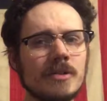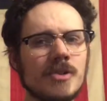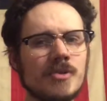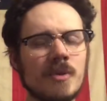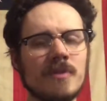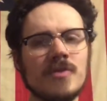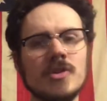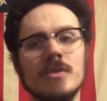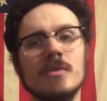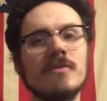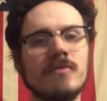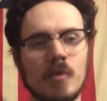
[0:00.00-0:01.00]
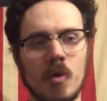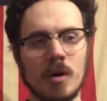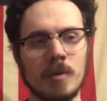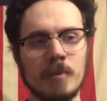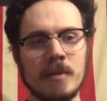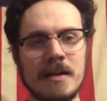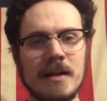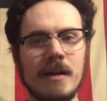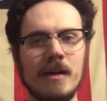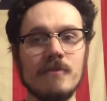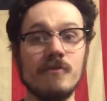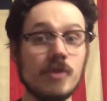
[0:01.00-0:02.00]
a sort of uniform
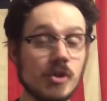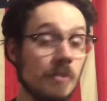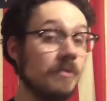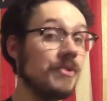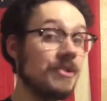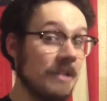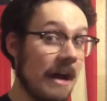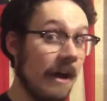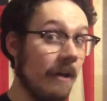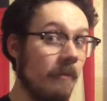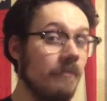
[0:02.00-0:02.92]
visual style.